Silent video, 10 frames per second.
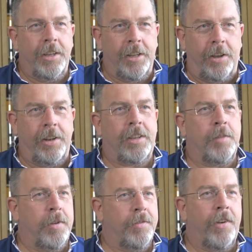and it
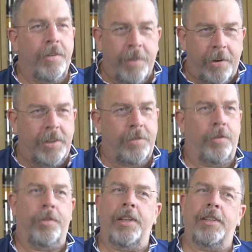can be a very, very
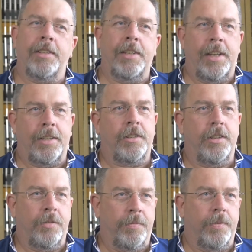difficult thing to sit next
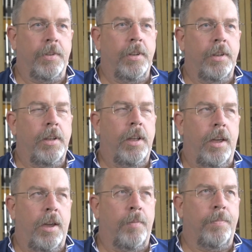to.
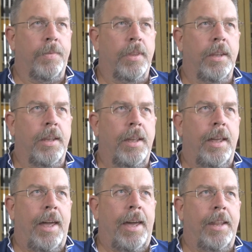And
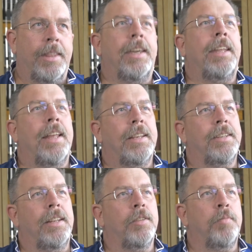I think in that
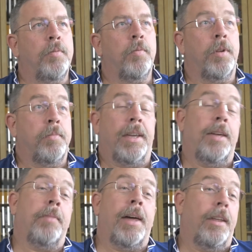sense, people want to make
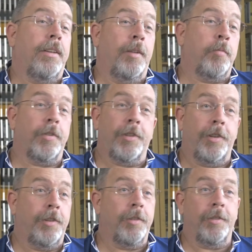it better and want
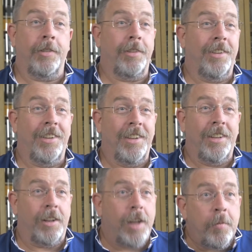to,
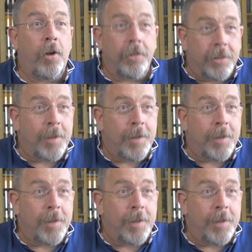come on,